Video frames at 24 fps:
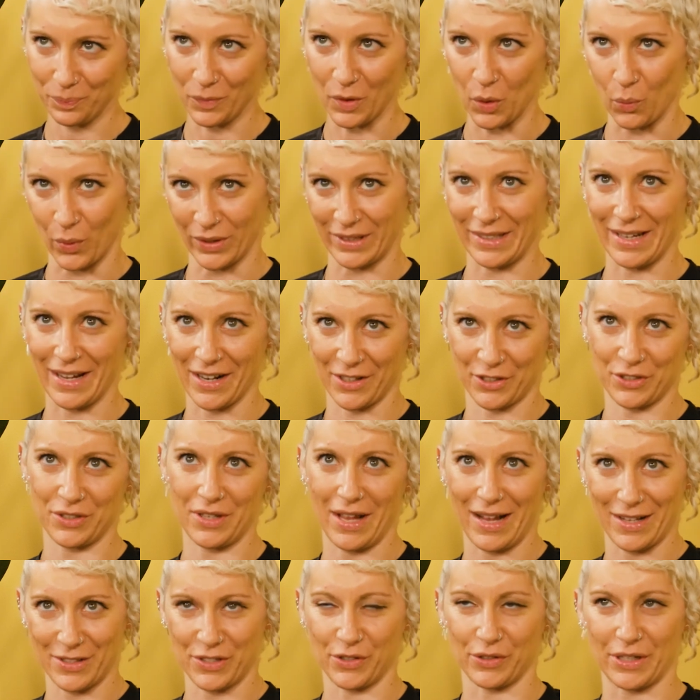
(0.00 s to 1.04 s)
what the
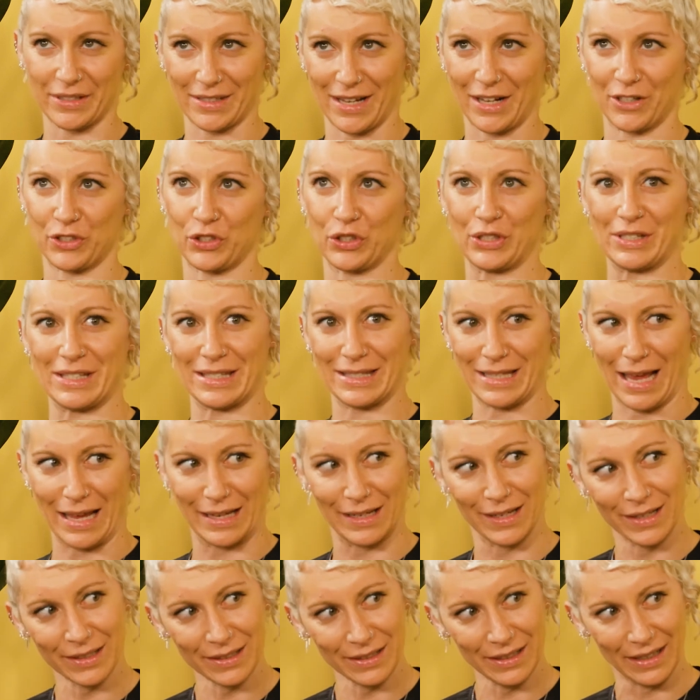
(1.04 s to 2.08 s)
answer is actually
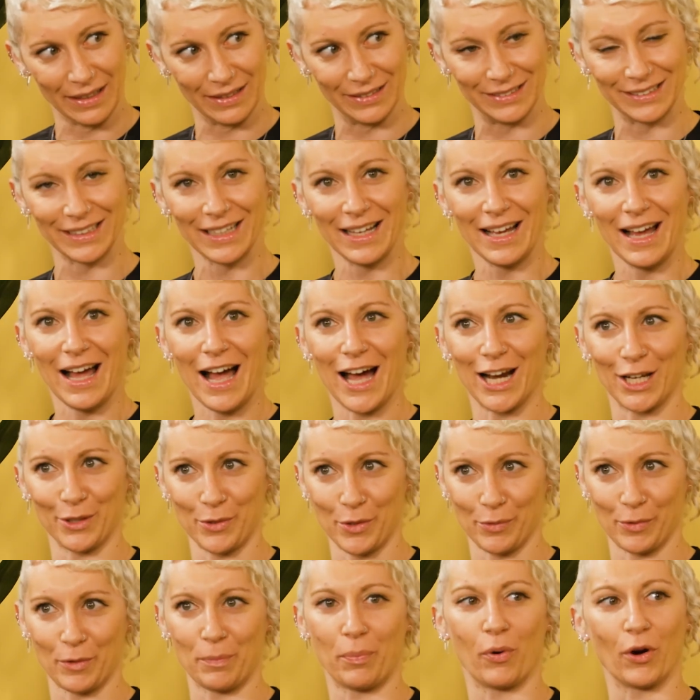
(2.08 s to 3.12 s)
saying and how do
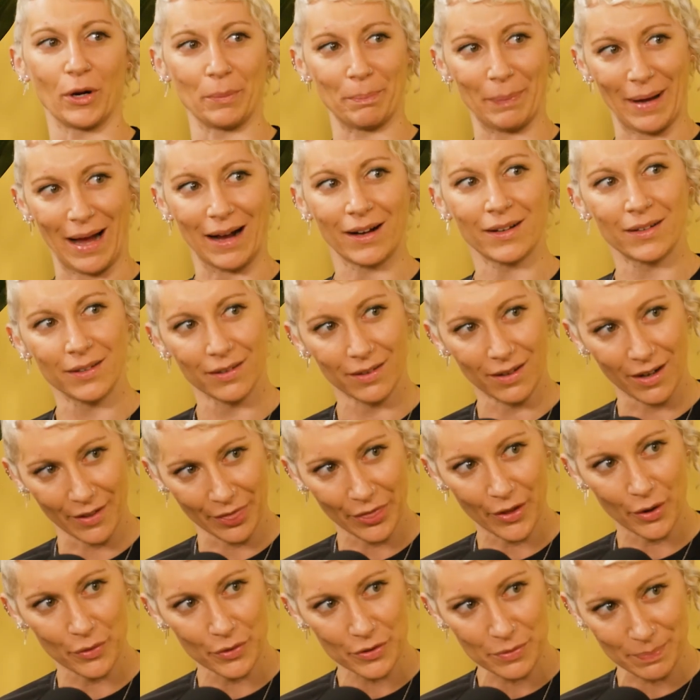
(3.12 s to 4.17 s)
we report back
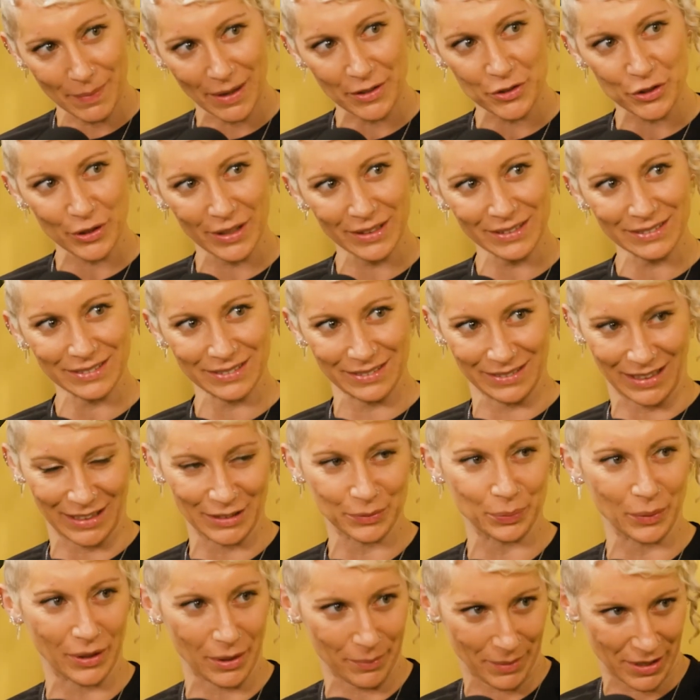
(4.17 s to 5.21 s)
on those metrics. And
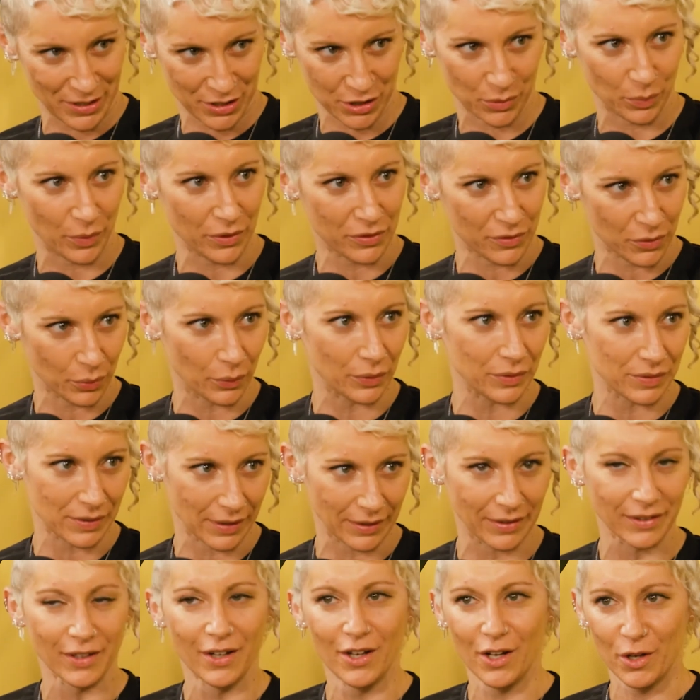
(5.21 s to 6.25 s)
that's what I mentioned with tools
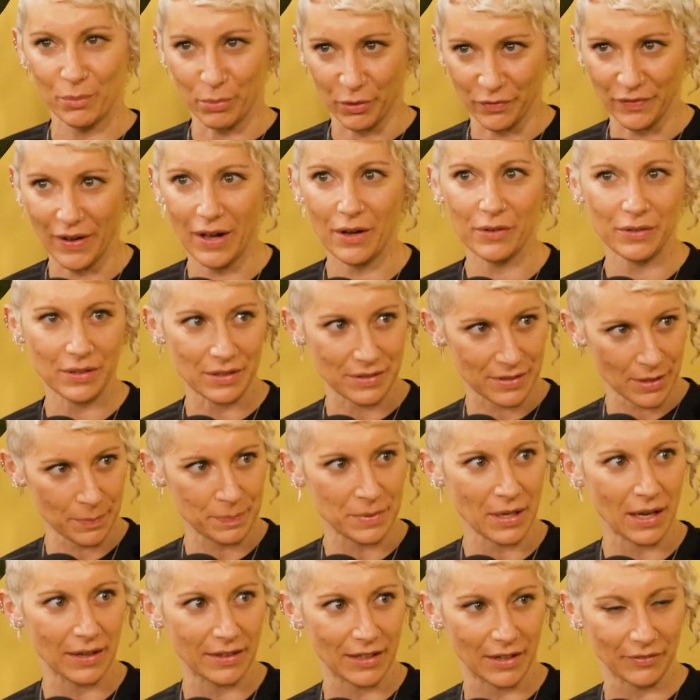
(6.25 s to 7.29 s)
like Profound and
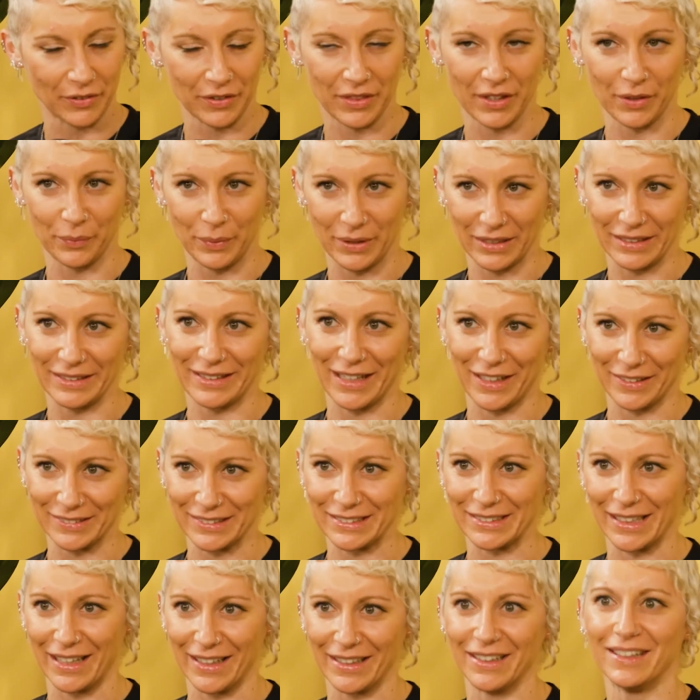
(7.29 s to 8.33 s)
ZipTie and everything. We can kind of
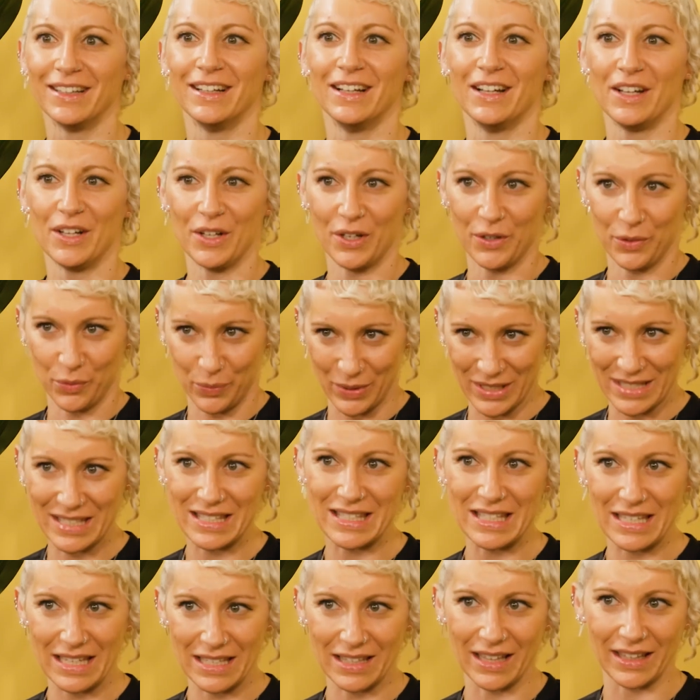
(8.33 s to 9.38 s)
say, we
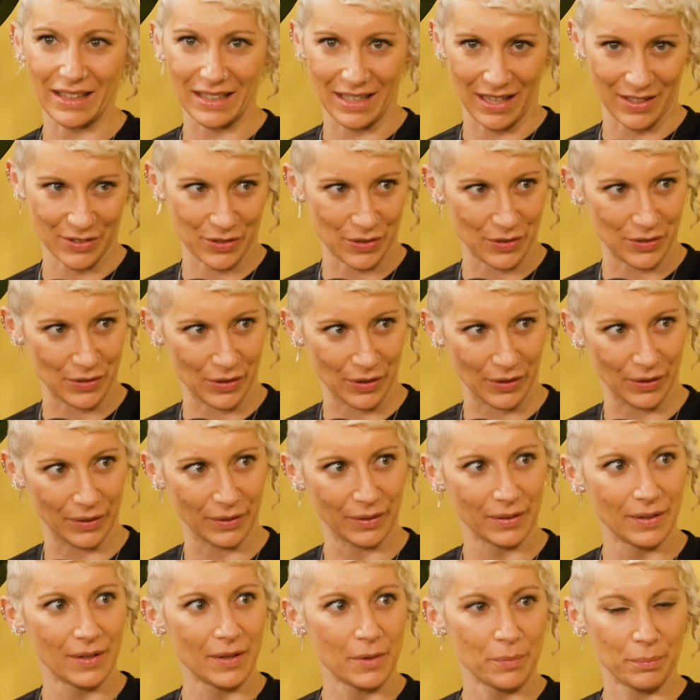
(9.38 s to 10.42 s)
see that the answers
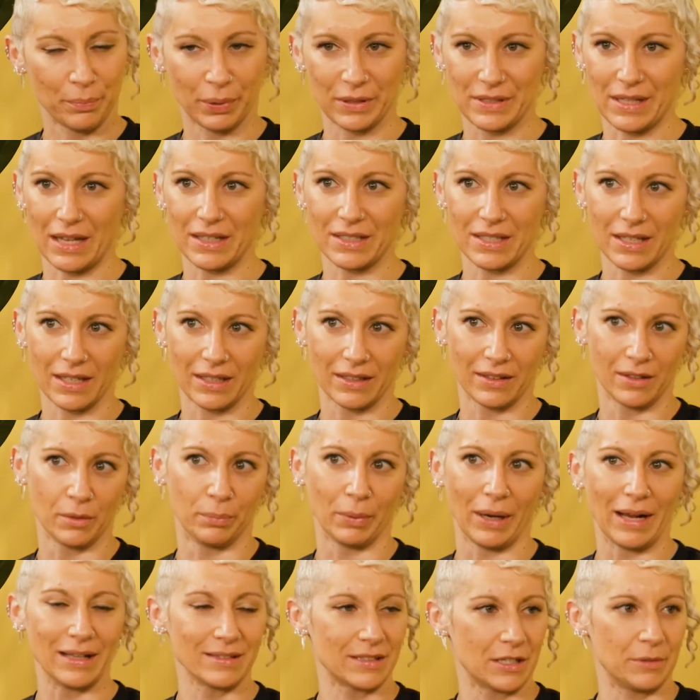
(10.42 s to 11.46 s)
are presenting the
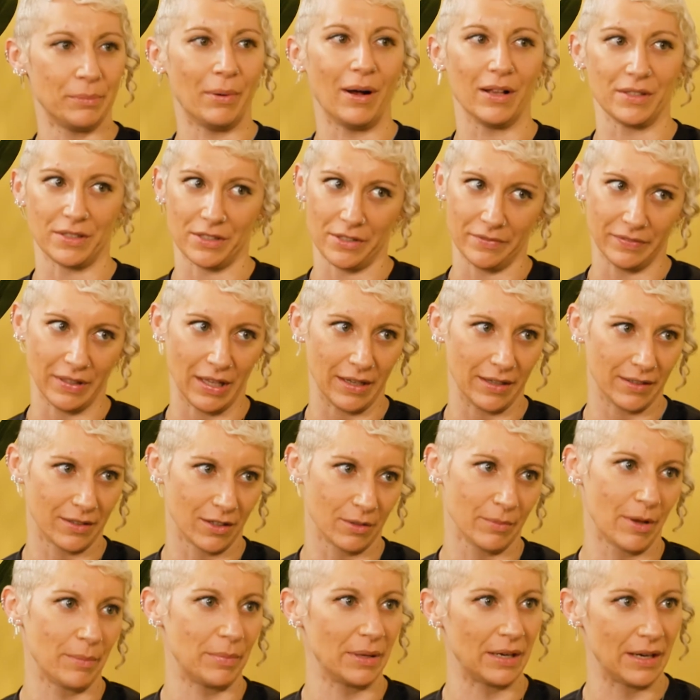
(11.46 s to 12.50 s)
brand in a positive light
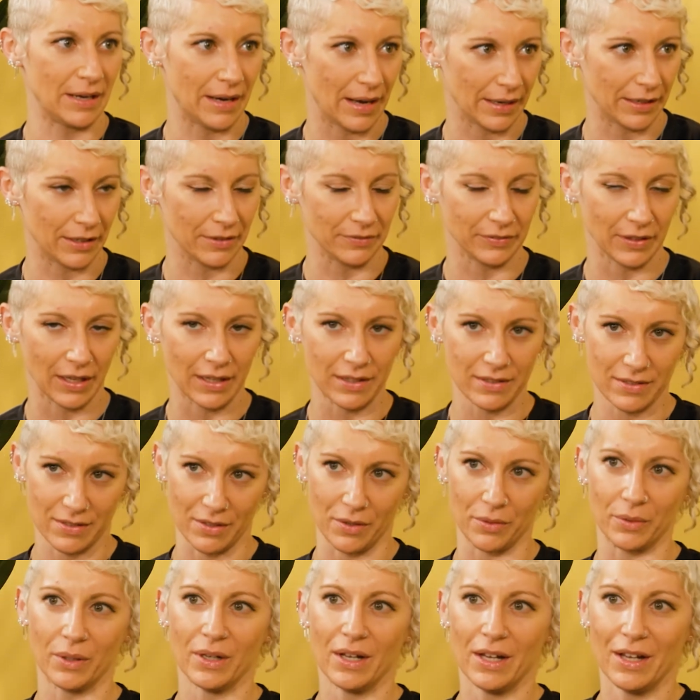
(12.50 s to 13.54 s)
or maybe in a negative light.
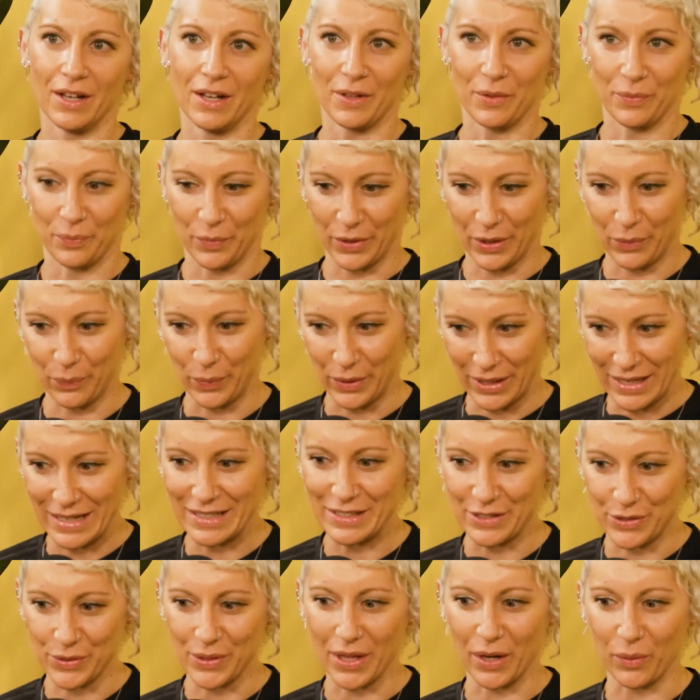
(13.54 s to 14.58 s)
So we
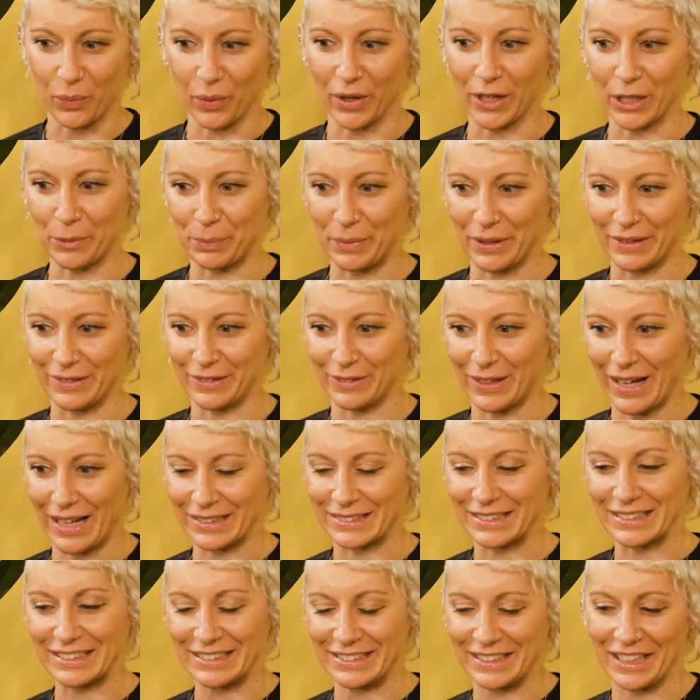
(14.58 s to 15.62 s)
need to do that work. But
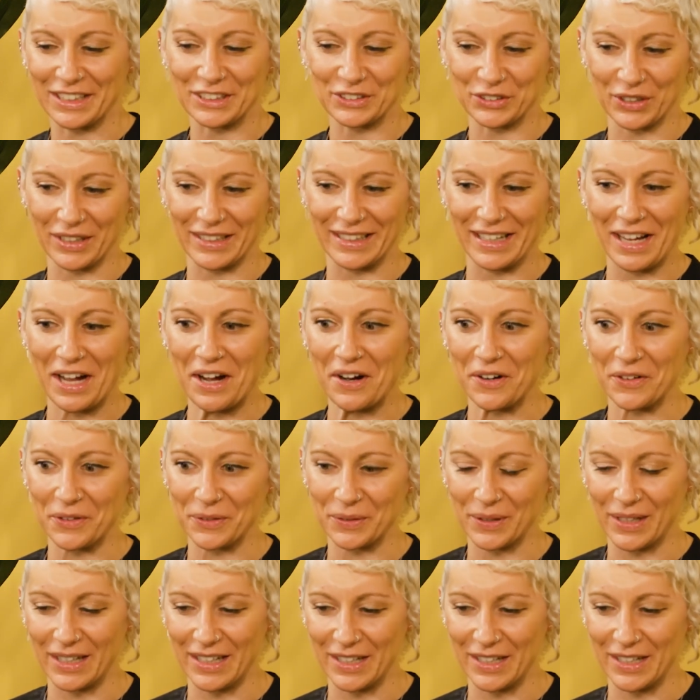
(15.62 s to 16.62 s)
as it stands right now,